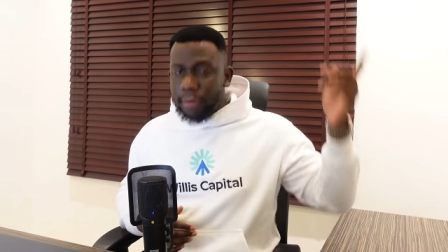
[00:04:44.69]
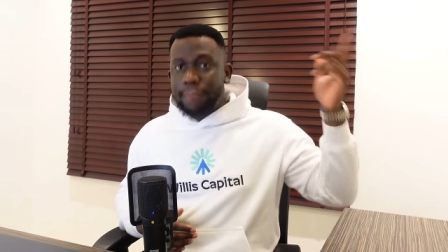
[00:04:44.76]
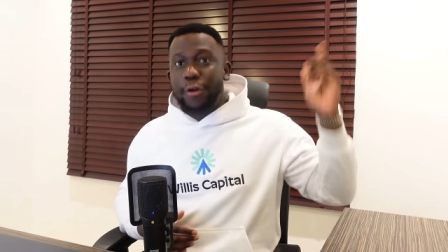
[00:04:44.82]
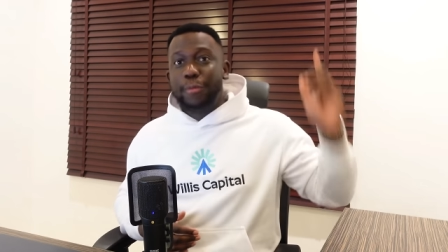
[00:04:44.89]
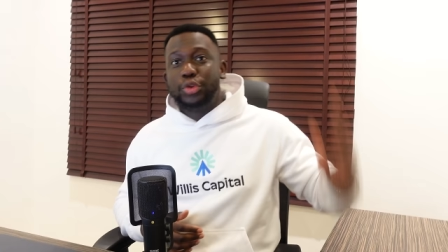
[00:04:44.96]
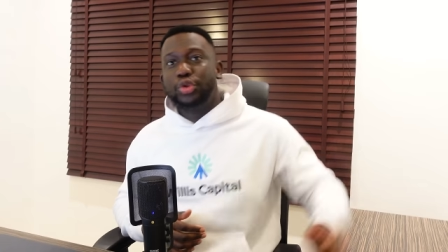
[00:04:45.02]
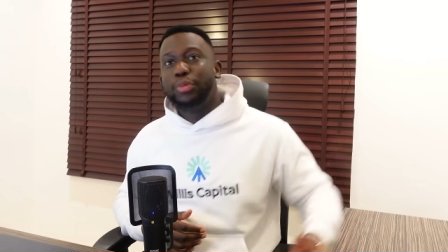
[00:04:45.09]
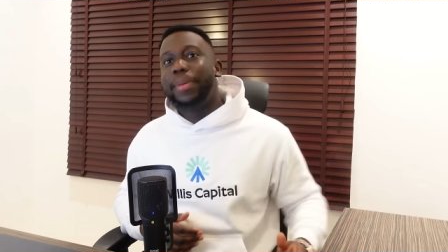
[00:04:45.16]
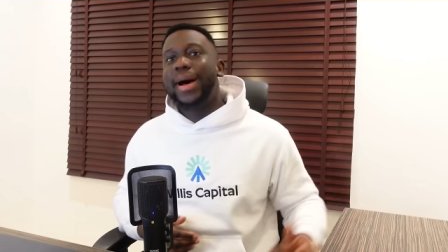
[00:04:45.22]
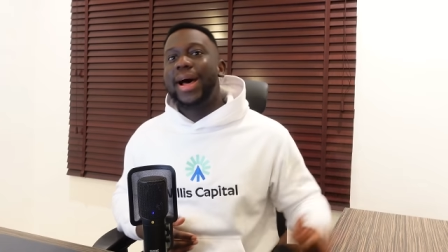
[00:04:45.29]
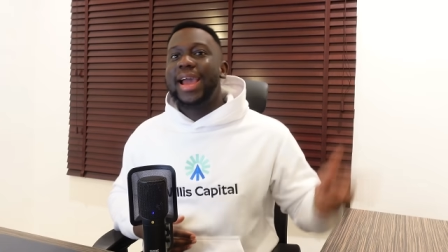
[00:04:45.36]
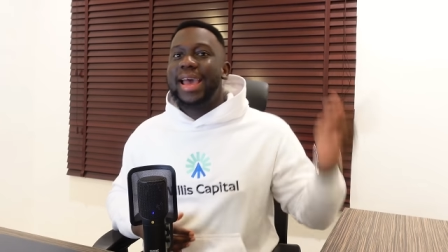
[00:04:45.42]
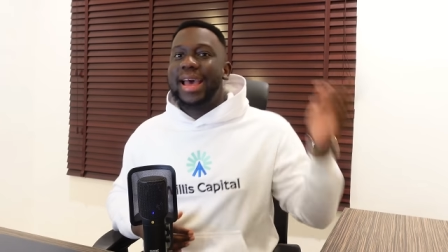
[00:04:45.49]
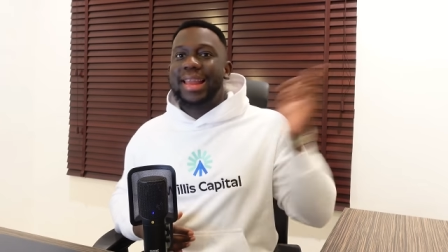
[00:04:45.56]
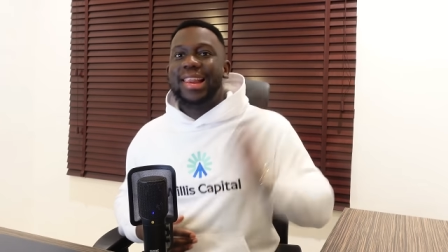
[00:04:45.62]
from
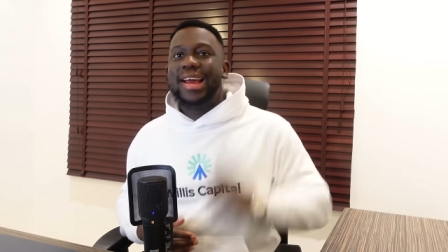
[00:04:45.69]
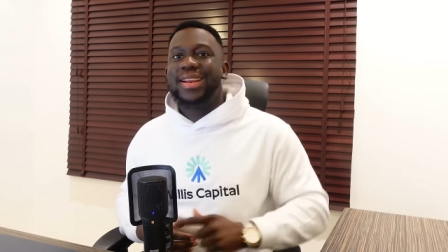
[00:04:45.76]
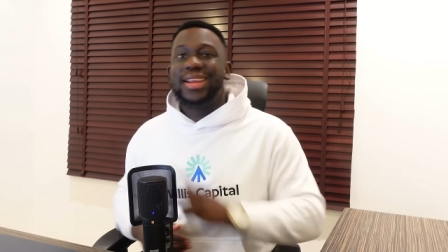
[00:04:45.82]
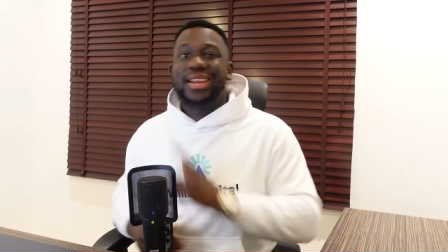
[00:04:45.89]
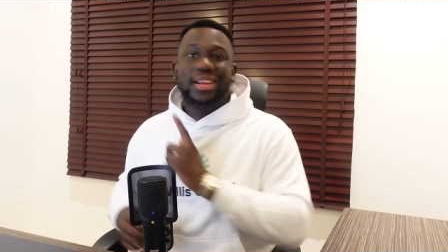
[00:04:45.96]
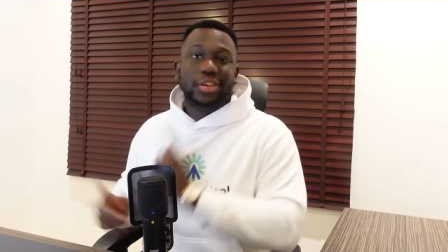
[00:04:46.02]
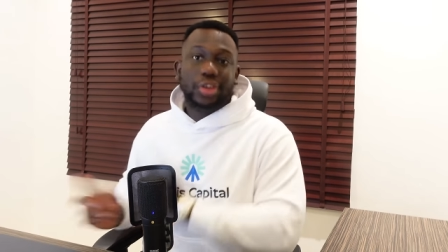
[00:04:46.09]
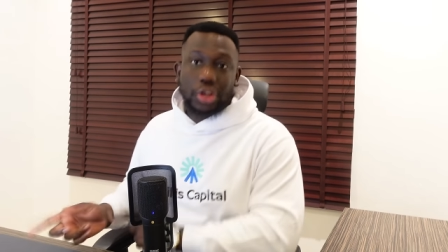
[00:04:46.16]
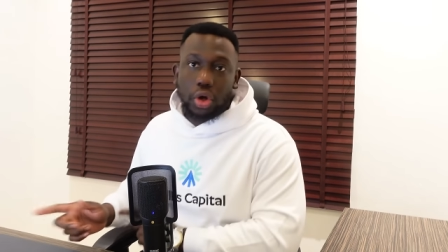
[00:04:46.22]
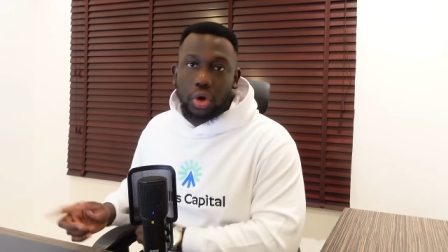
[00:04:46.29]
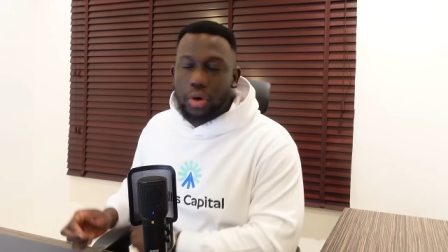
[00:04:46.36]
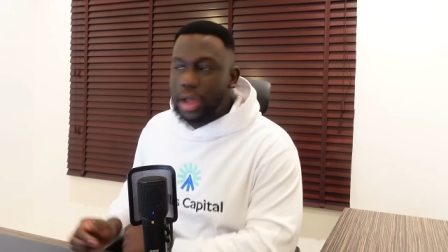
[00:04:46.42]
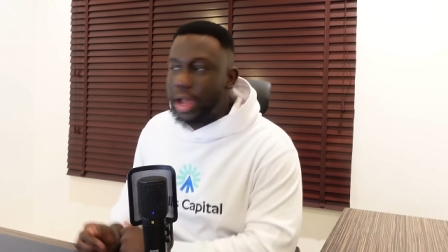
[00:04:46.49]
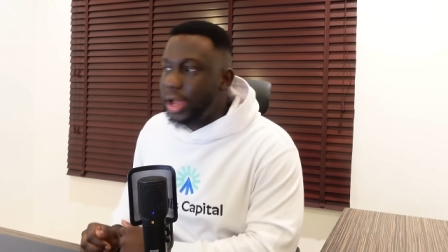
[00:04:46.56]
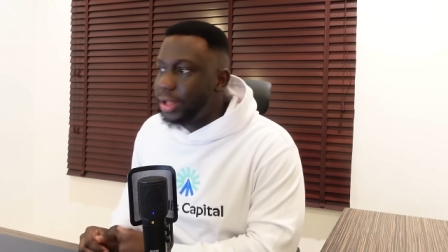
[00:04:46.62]
Dubai, I landed in
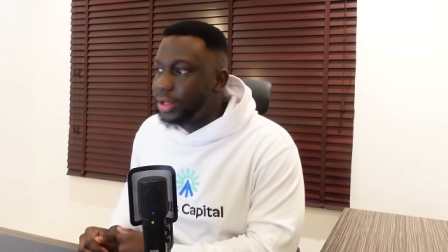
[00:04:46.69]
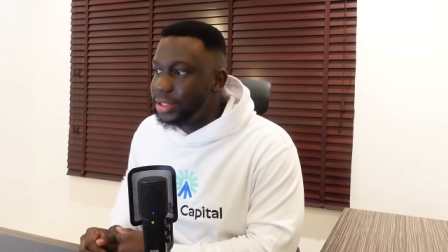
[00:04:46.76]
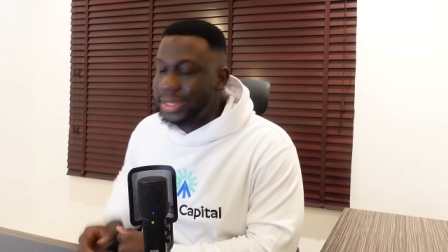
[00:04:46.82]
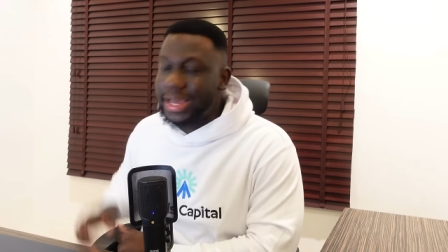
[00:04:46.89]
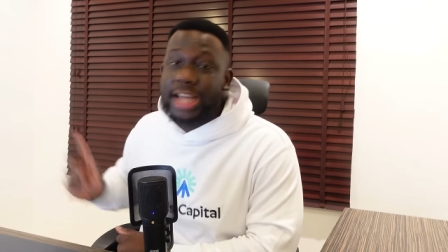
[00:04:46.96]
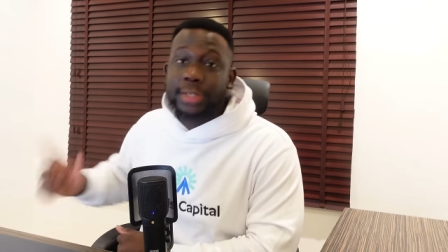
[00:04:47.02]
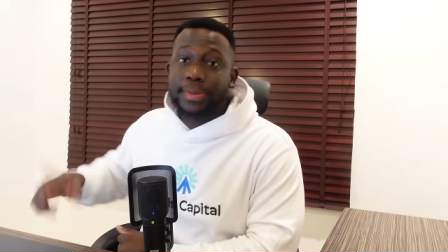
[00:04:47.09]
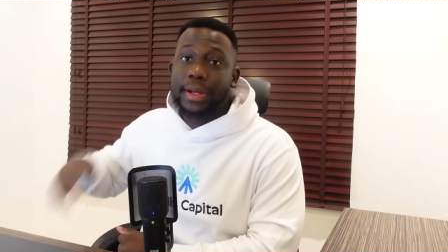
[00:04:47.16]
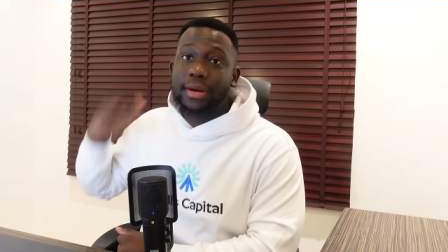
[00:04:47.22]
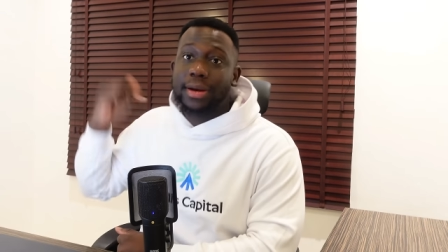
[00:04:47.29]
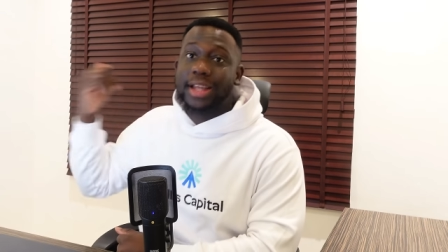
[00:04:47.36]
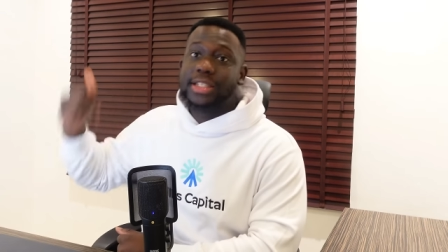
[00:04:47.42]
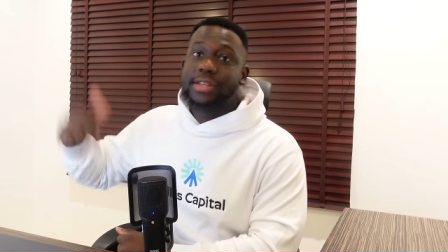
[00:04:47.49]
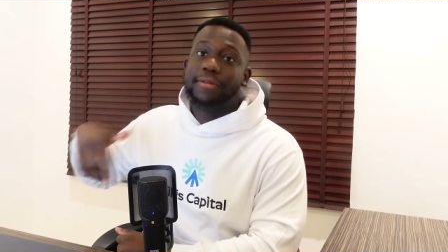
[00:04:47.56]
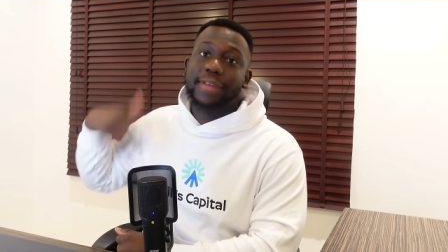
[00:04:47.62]
Doha to catch my
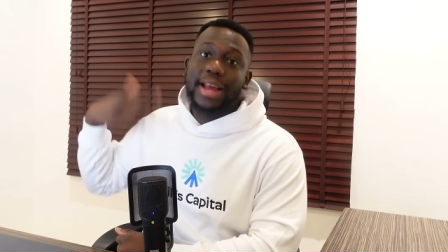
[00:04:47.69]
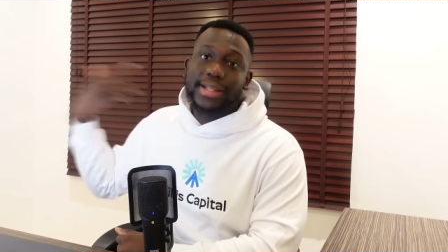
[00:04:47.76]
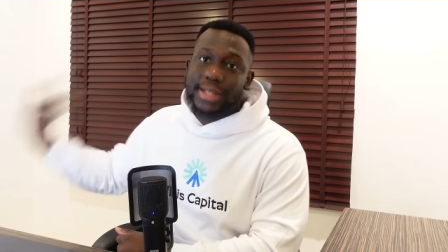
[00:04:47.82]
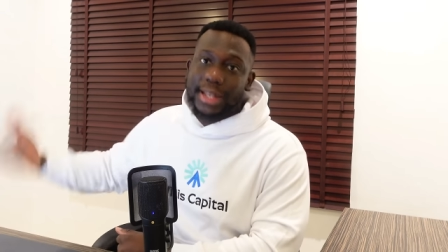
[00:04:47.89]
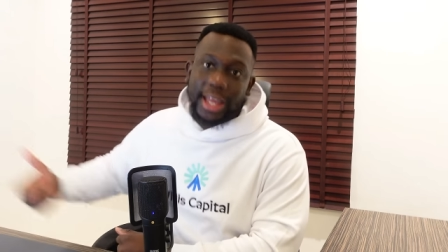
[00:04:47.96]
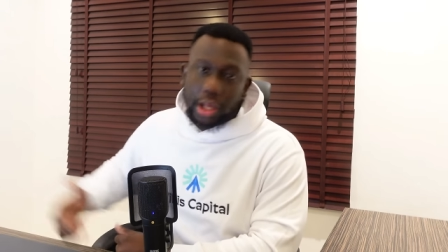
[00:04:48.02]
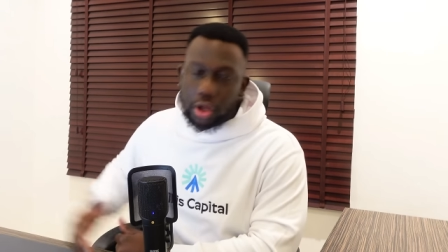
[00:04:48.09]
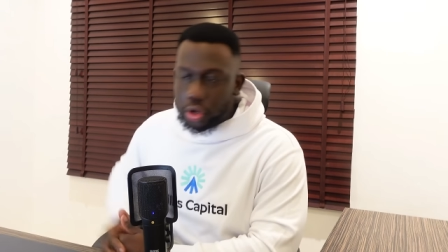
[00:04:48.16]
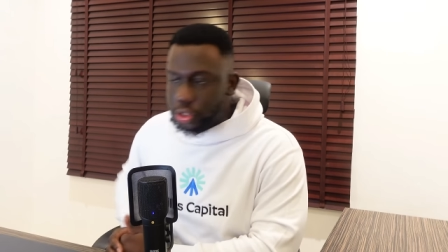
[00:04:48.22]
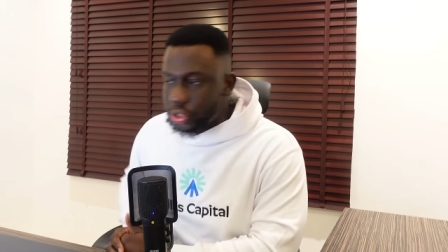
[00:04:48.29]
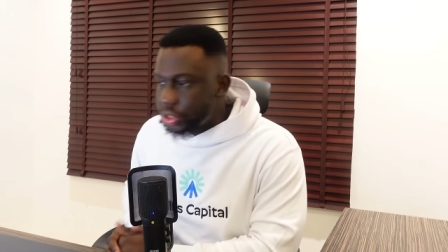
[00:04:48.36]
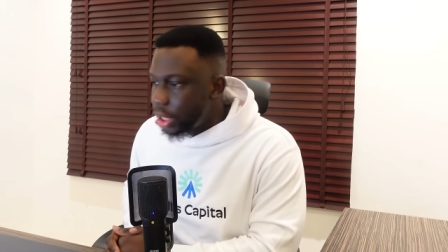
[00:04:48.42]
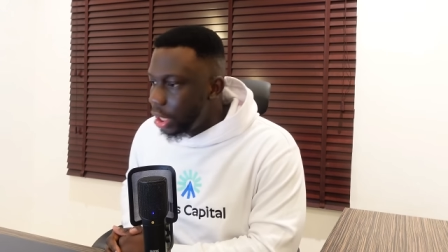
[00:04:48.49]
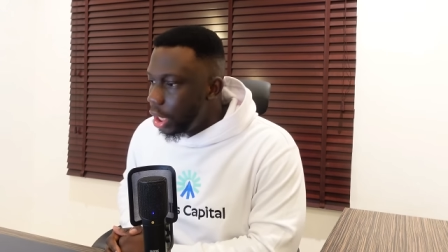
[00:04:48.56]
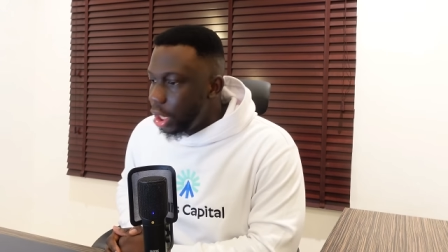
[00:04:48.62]
connecting flight to
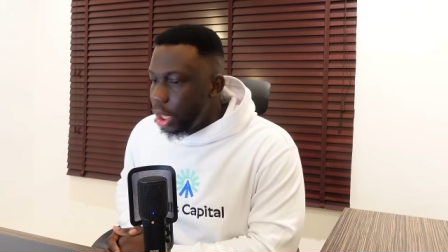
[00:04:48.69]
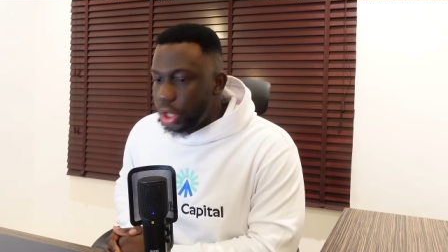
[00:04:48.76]
Lagos.